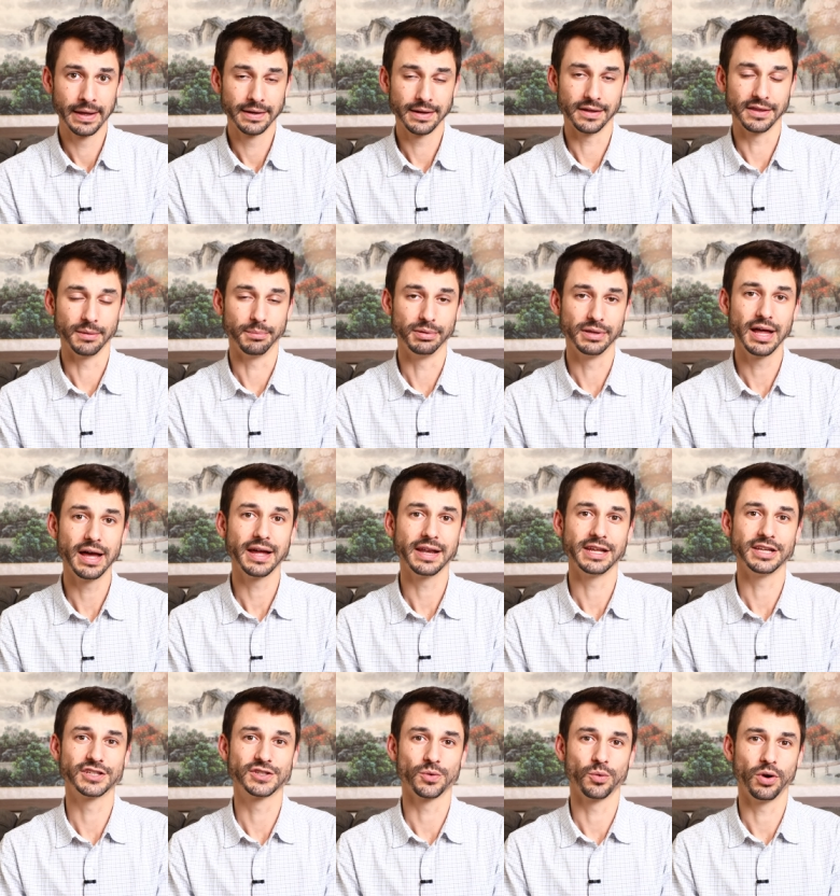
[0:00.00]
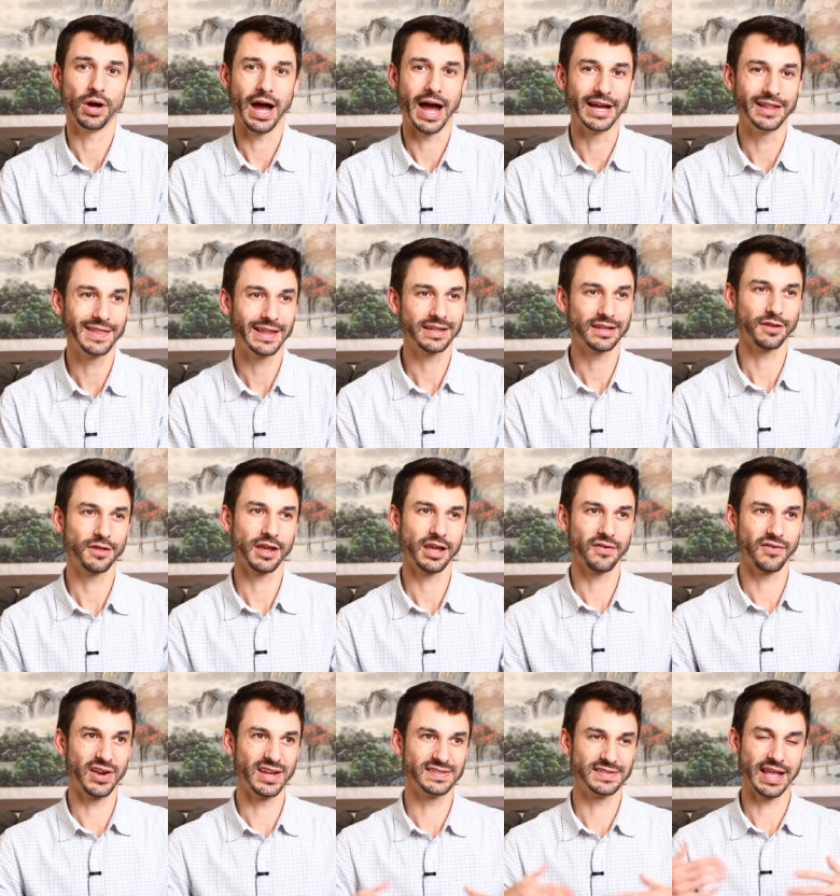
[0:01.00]
Now, the blood is, I like to think
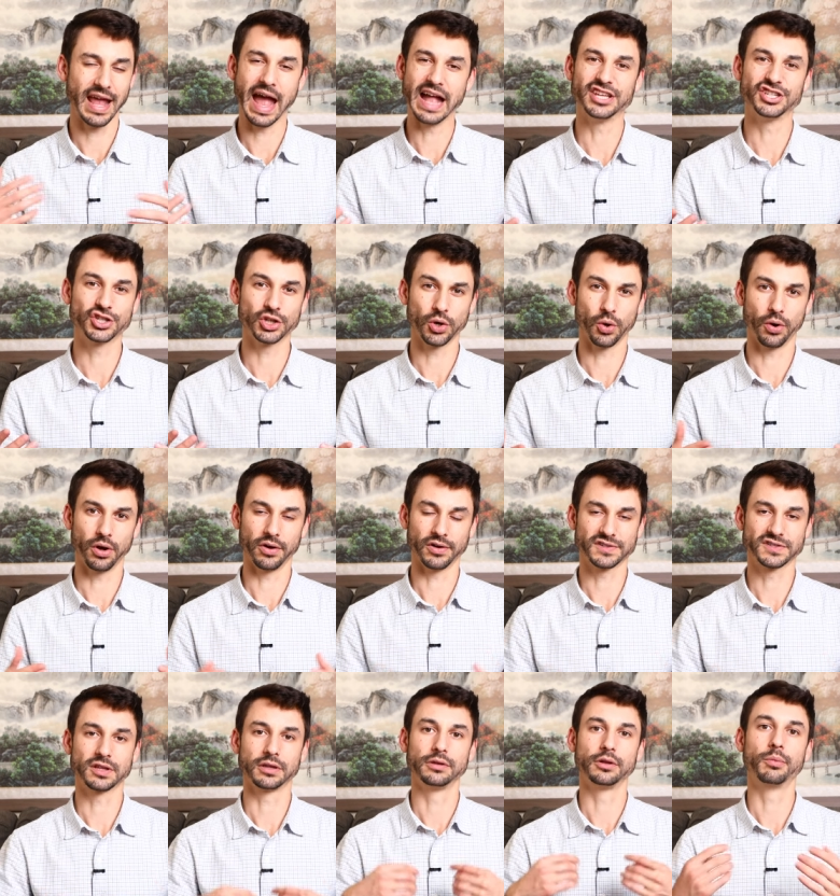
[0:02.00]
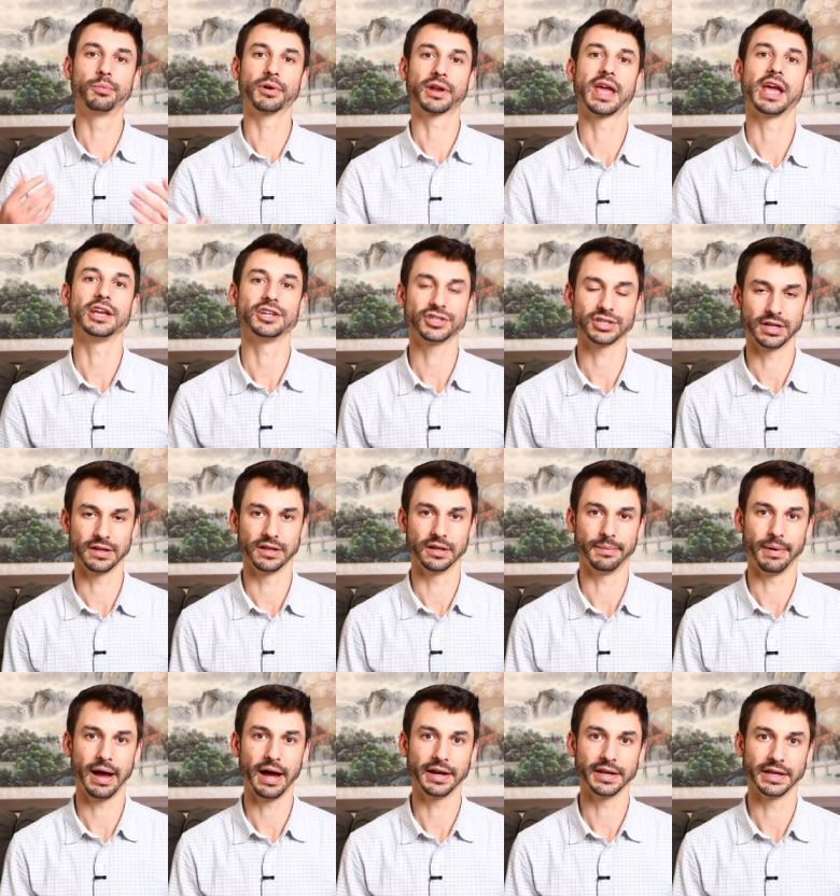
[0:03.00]
of it as the engine oil, it's the lubrication in the
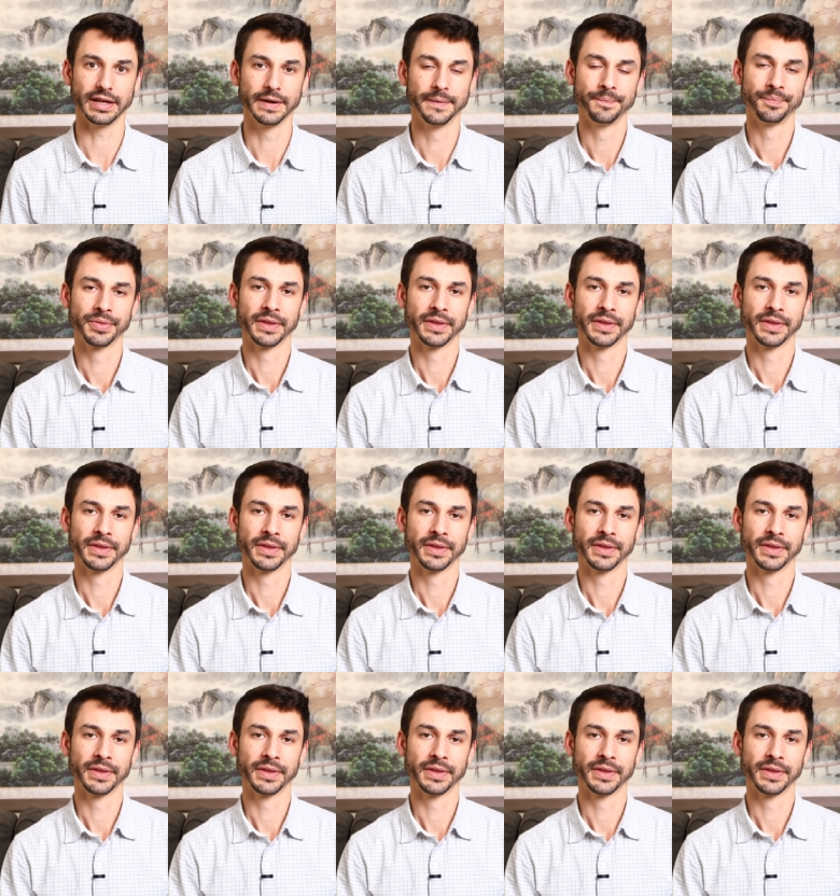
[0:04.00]
body.